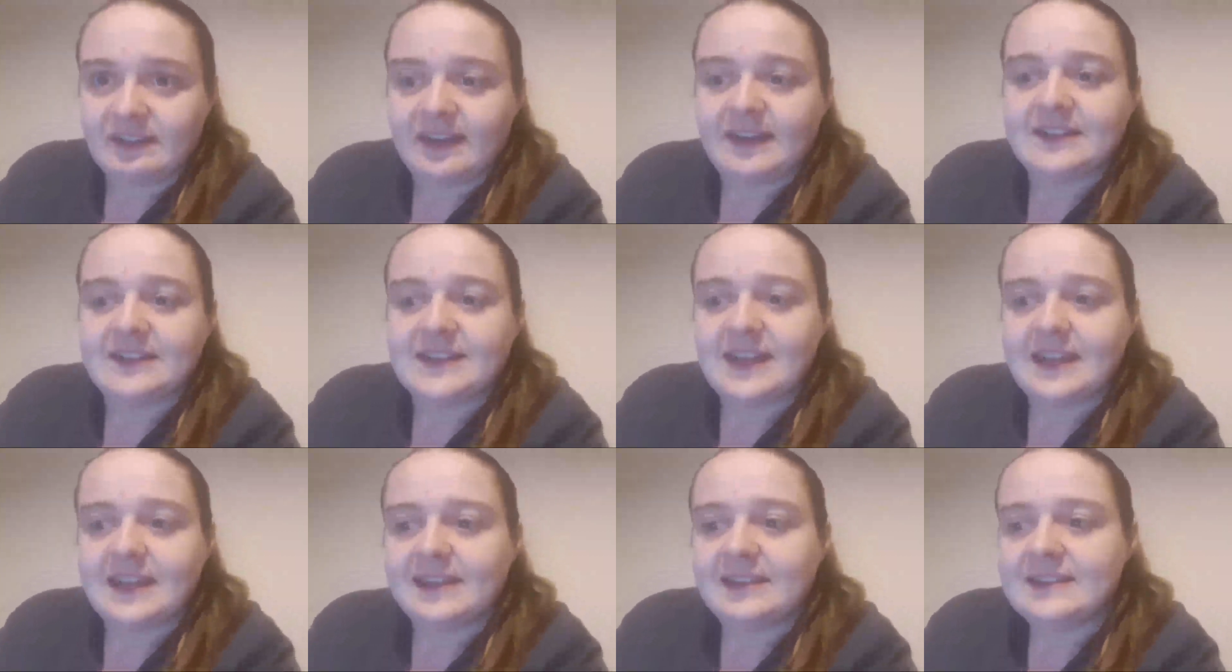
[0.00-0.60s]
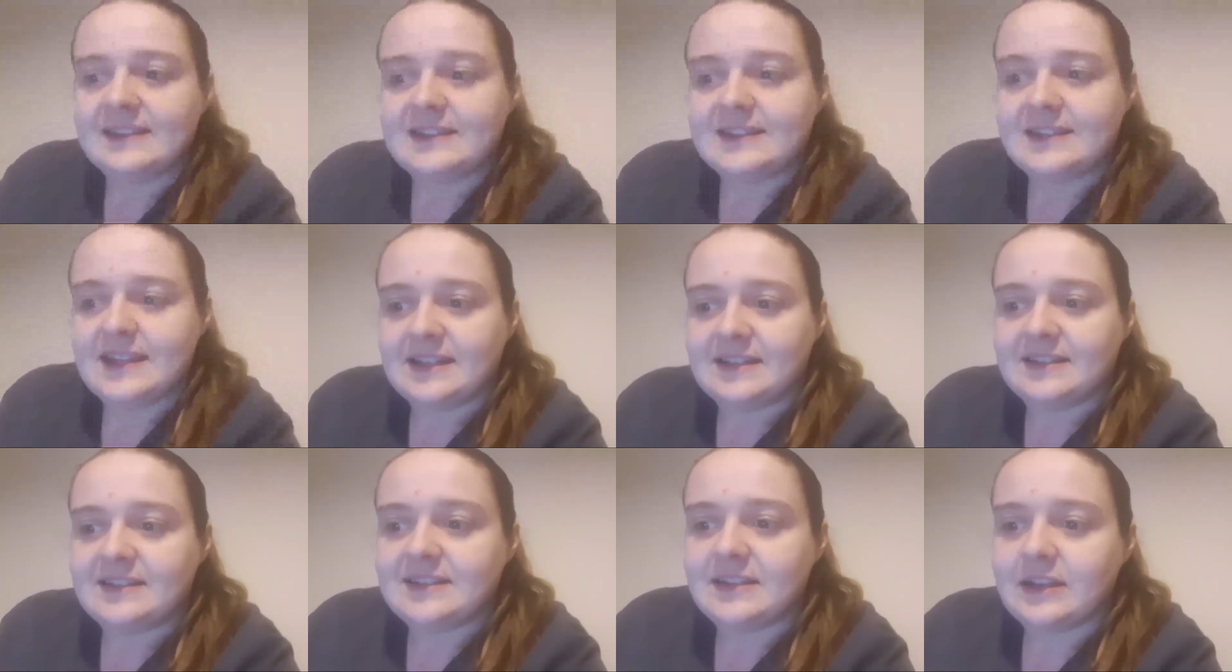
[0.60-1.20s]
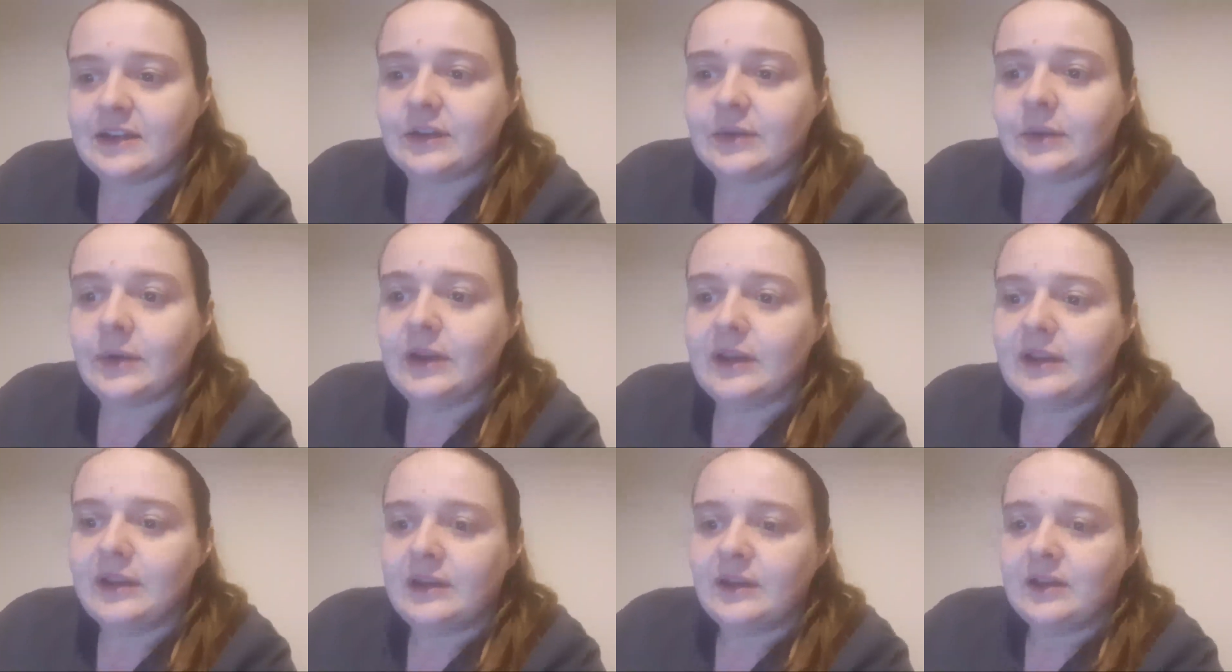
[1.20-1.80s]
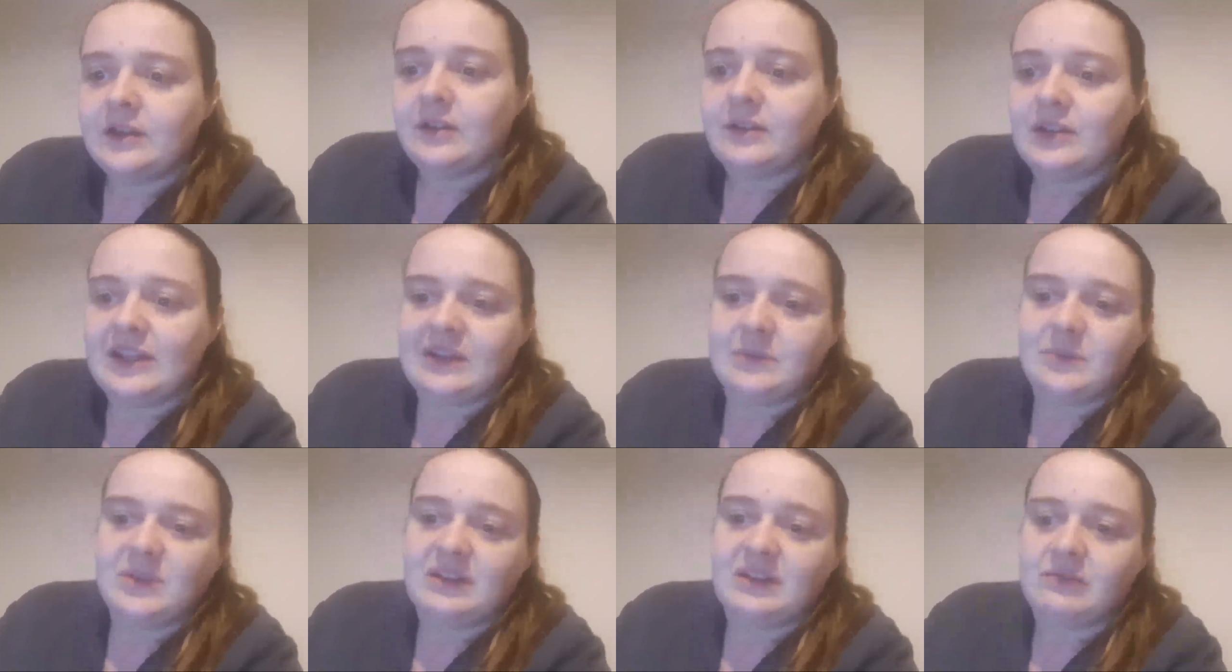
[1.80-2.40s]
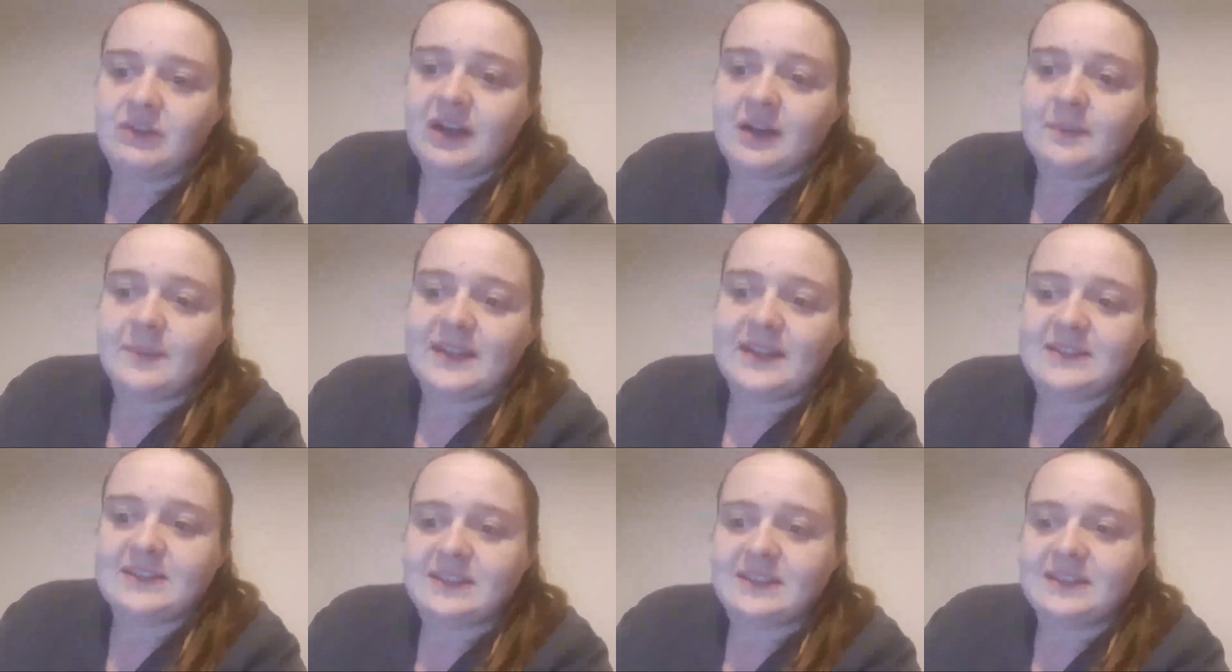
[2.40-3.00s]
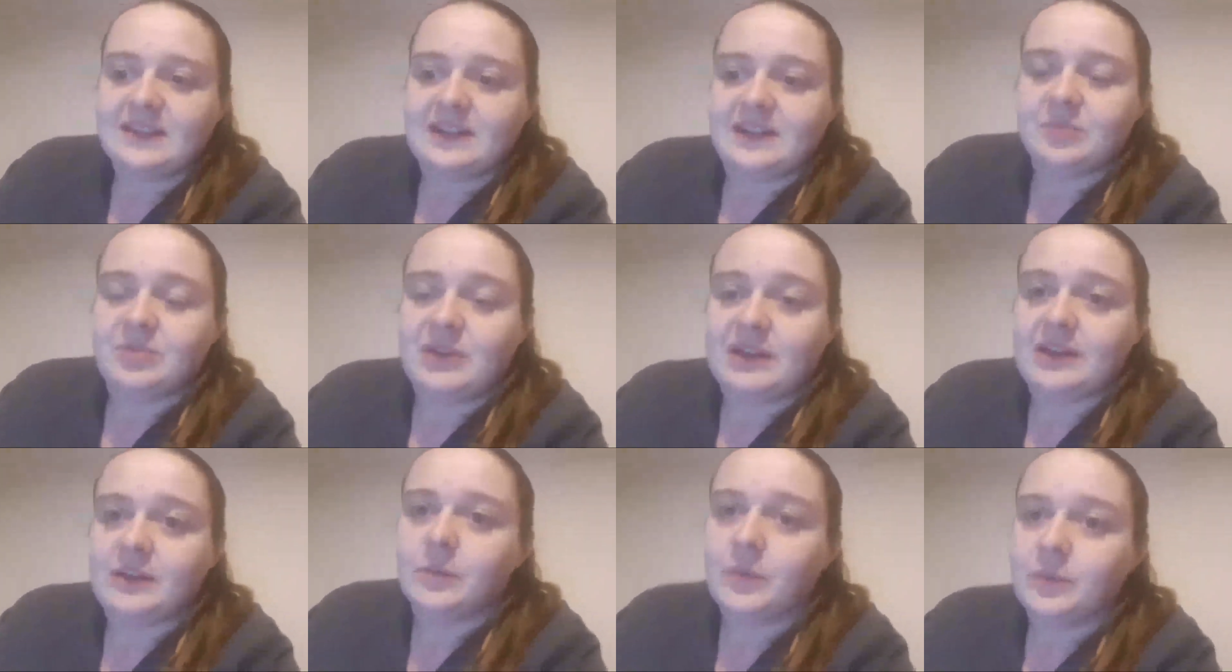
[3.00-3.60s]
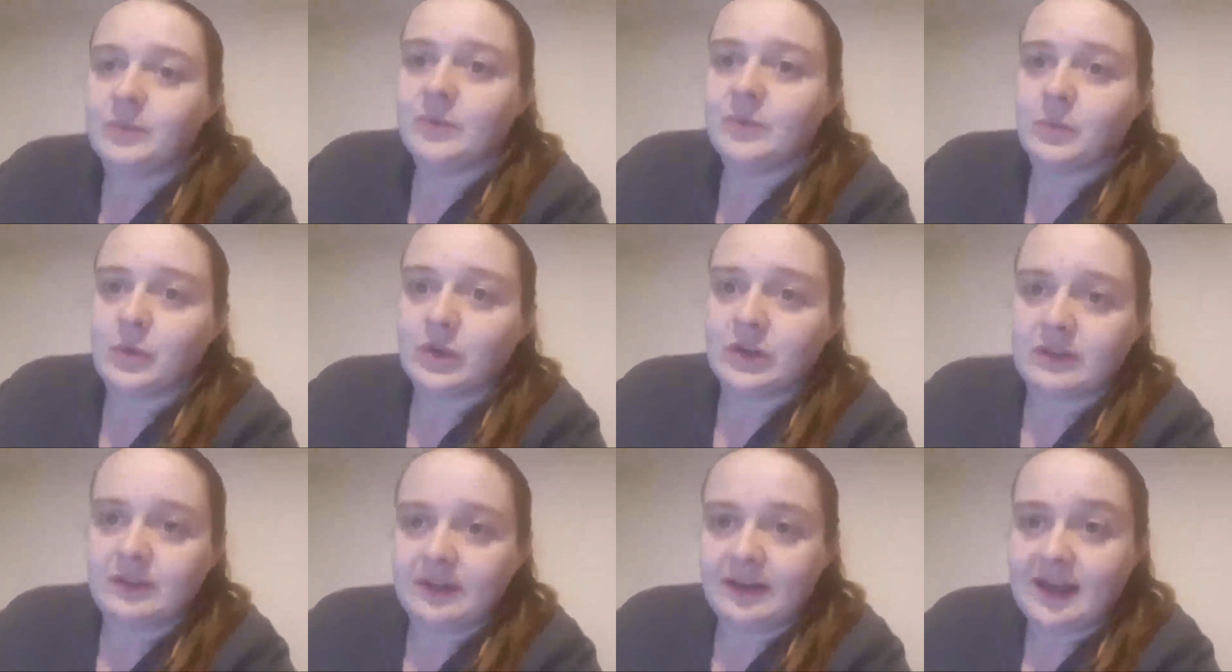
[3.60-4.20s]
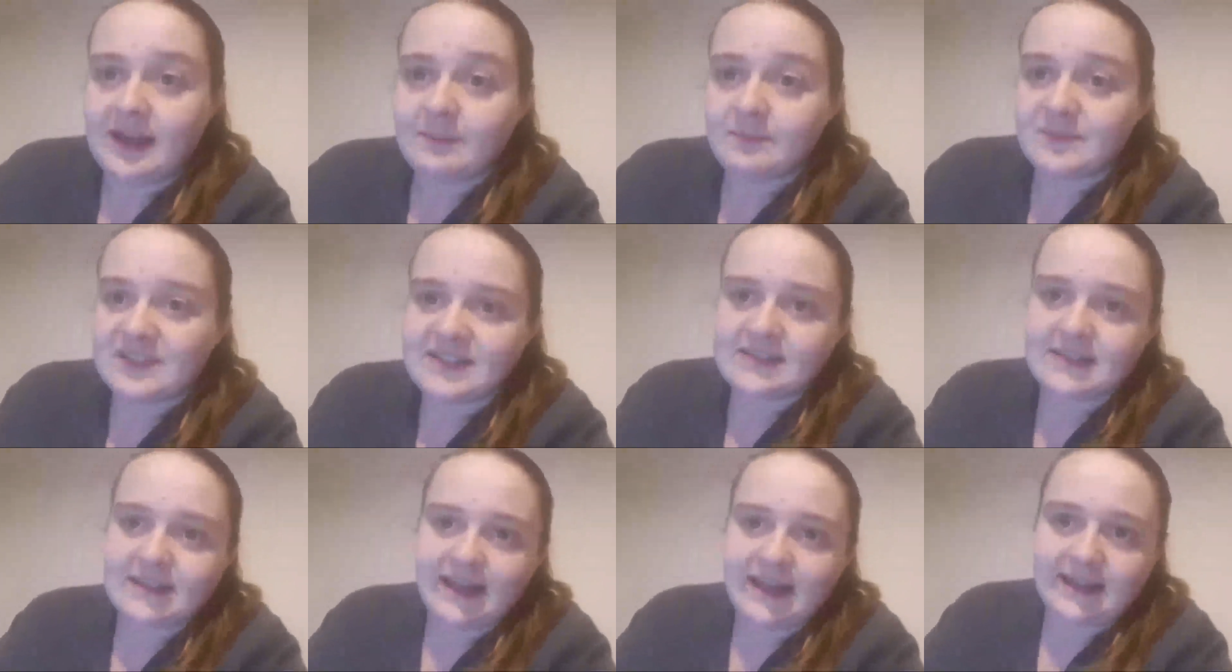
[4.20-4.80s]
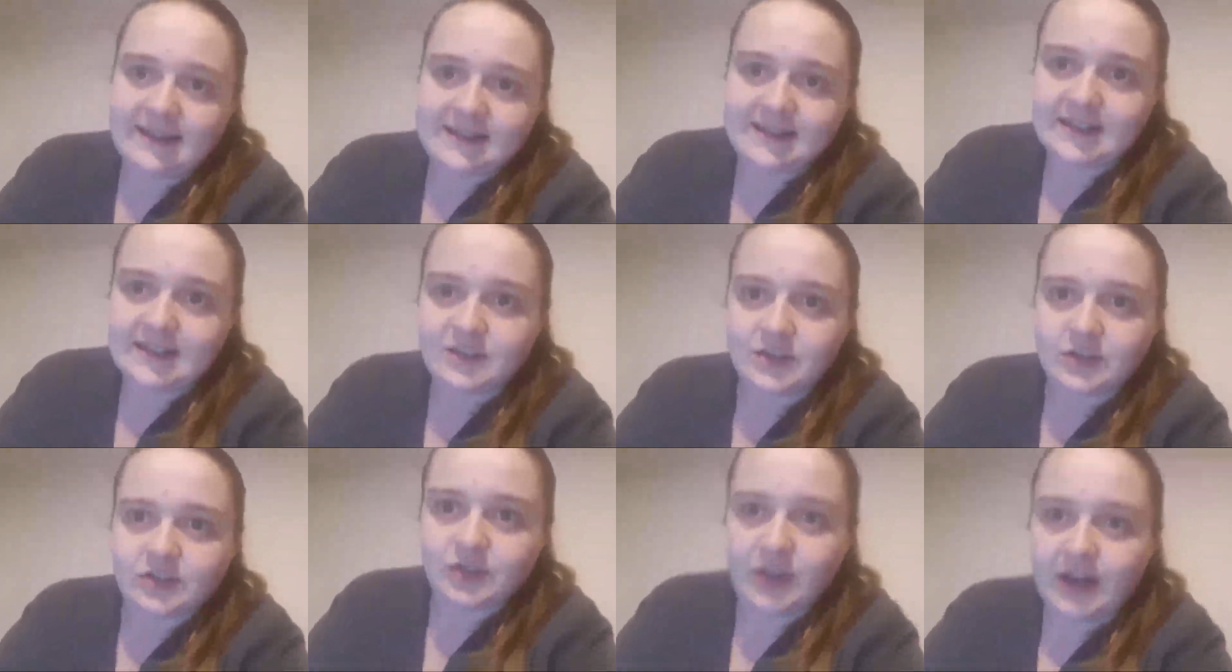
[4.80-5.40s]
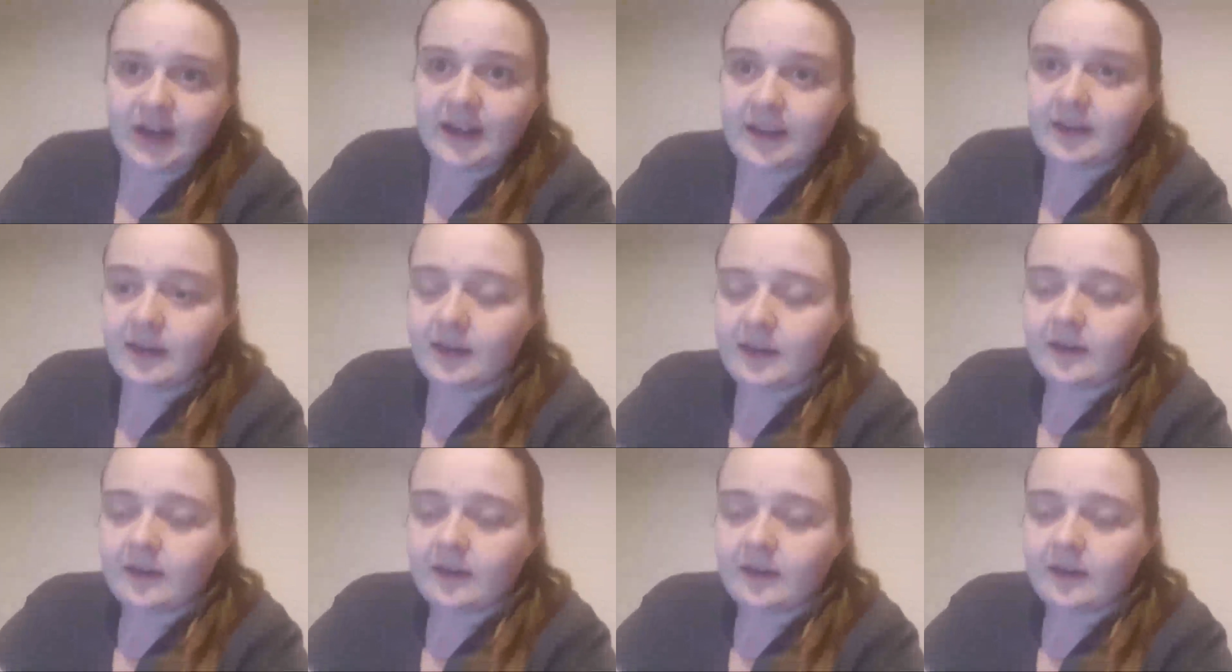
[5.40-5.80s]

they can take instead. So it'd be recommended that a pregnant woman wouldn't empty the cat's litter tray,